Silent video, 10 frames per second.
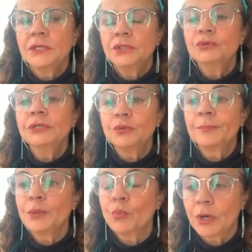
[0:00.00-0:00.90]
you need to
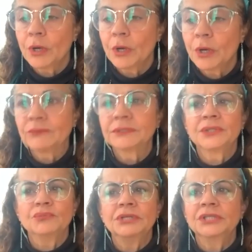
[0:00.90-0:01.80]
be
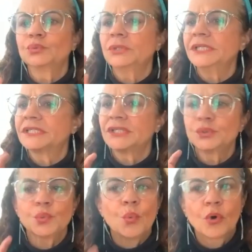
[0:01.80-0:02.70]
well-rounded, you need to listen
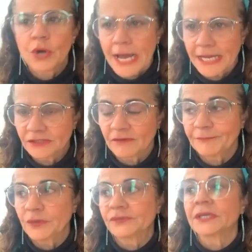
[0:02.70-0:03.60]
to all kinds of
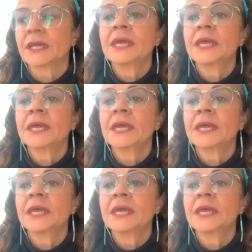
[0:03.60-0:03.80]
music.